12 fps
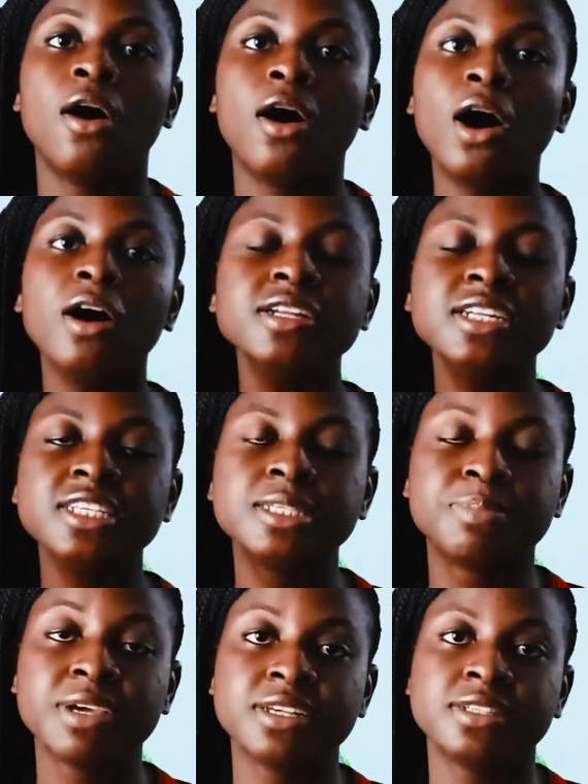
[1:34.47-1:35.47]
All this
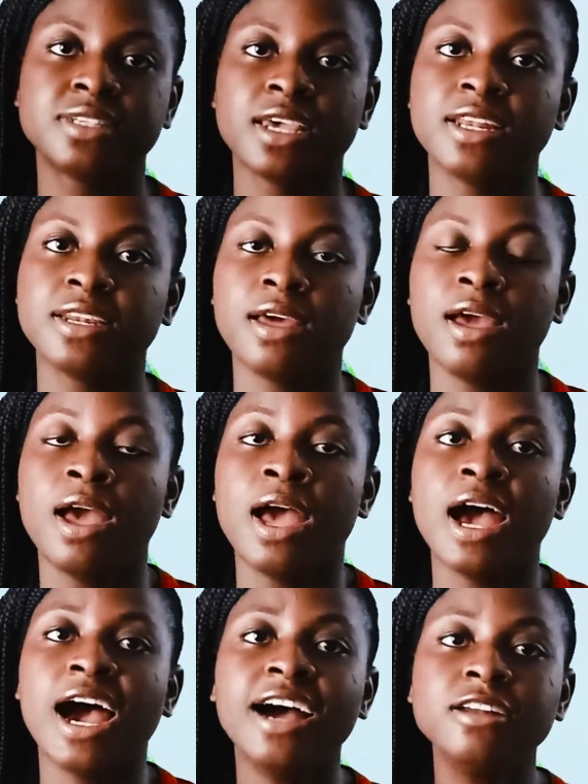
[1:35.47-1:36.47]
being said,
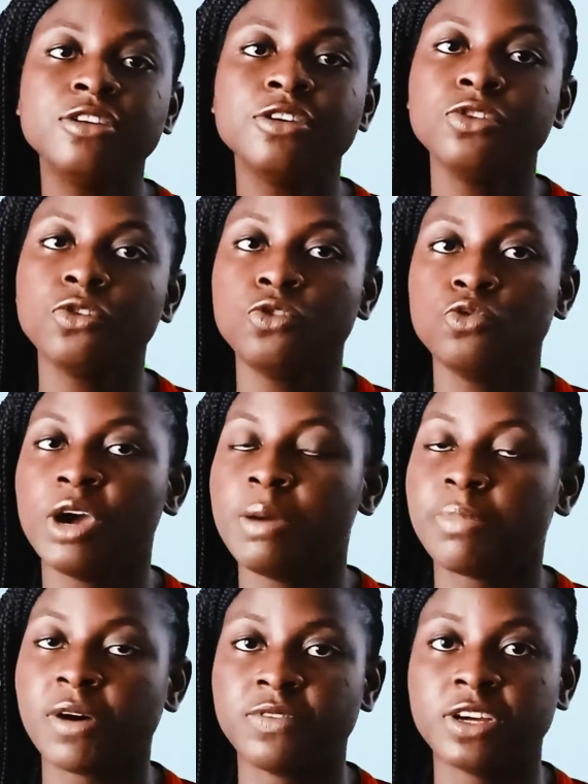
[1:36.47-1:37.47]
how do you know you are a
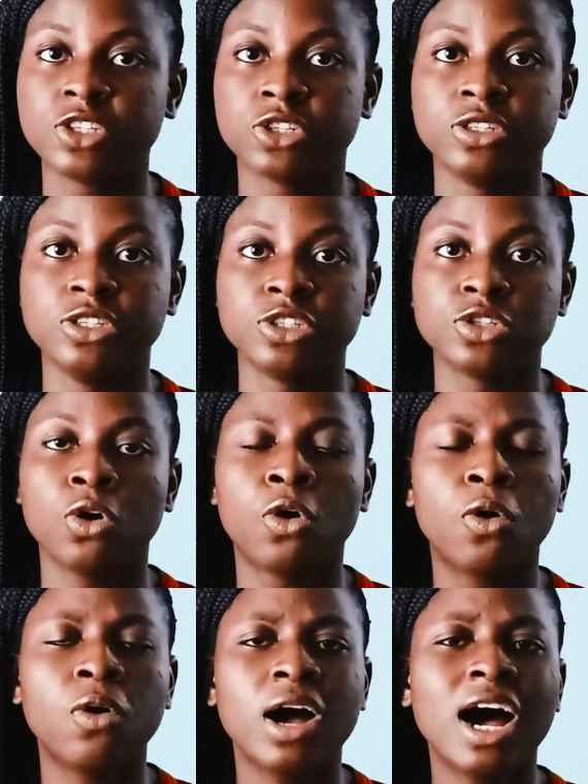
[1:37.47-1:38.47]
perfectionist,
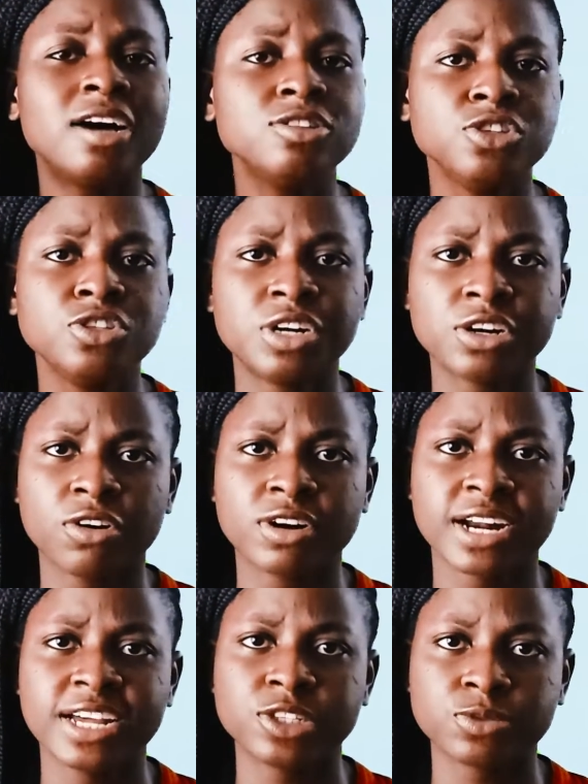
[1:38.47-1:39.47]
or how do you
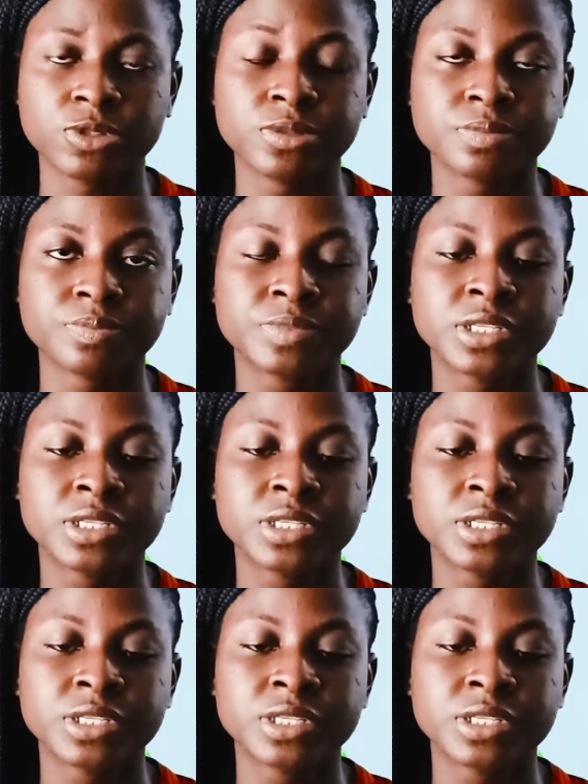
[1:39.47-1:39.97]
recognize one?